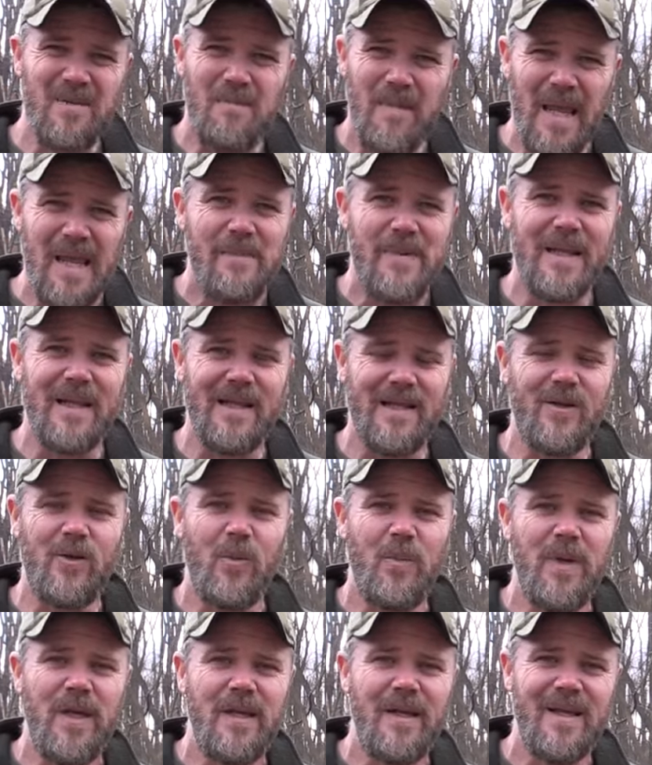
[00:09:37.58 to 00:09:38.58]
it maybe a
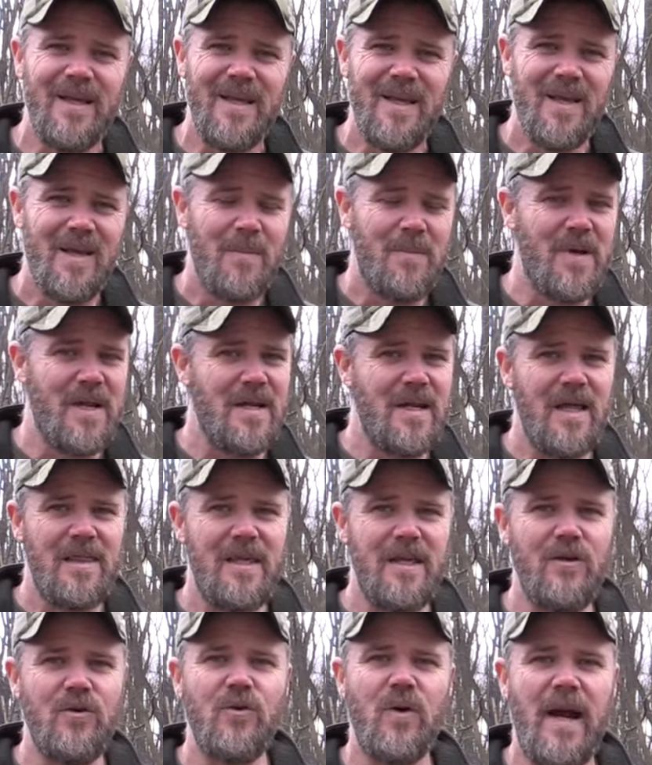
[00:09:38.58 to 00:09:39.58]
little bit, but
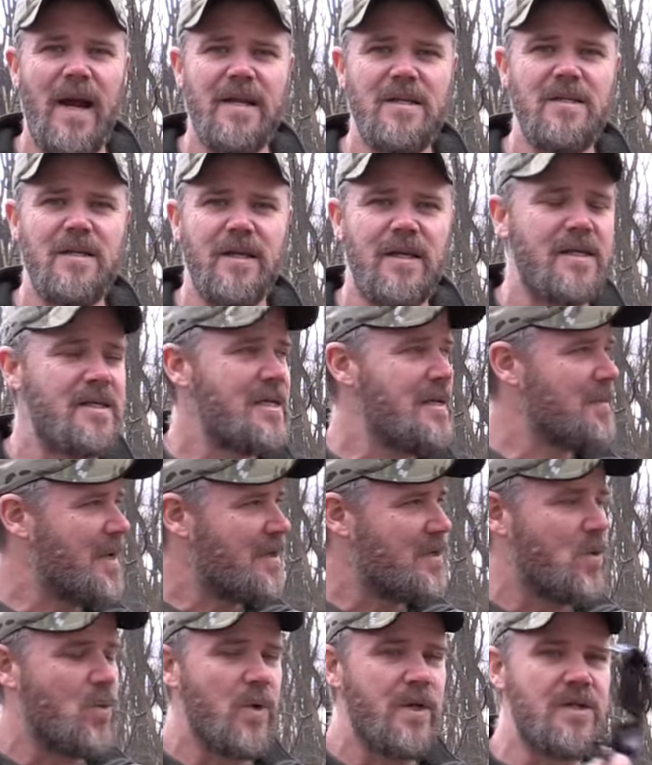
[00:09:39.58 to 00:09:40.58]
nothing drastic. It seemed
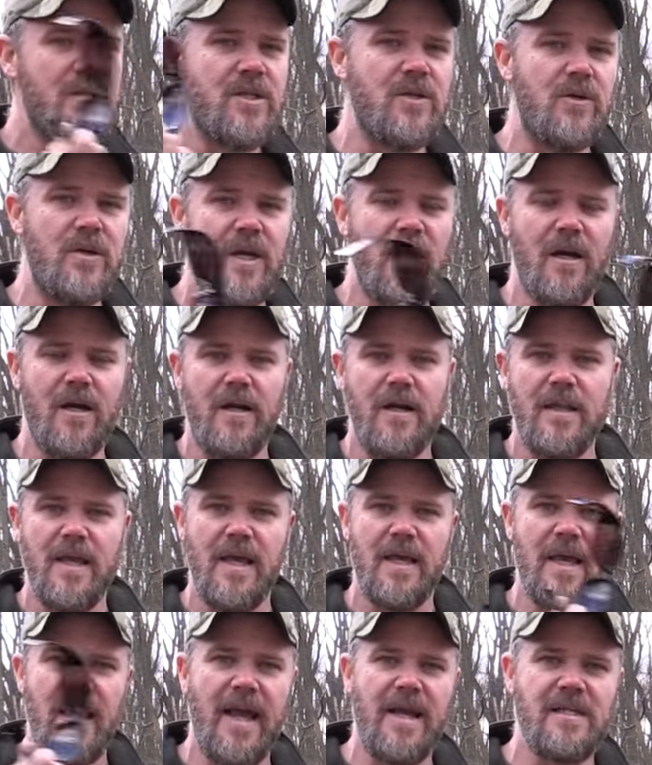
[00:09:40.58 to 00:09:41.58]
like the wind's still carrying
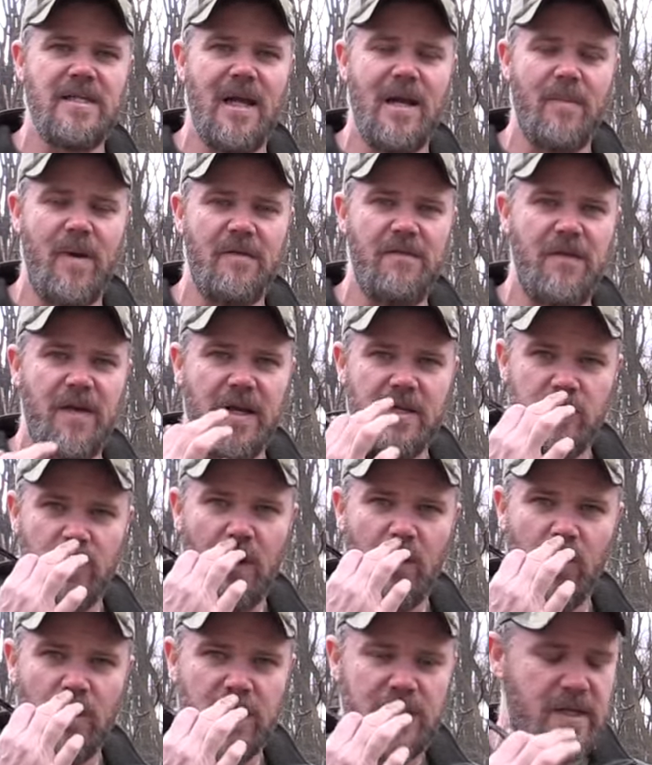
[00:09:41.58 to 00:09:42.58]
that gas out of my face.
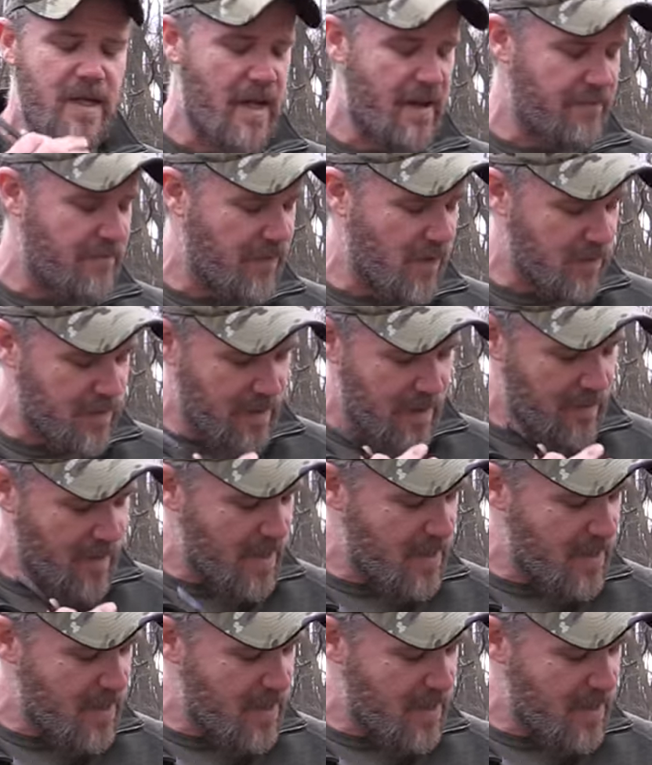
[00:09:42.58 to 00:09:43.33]
Well, I will say I felt it in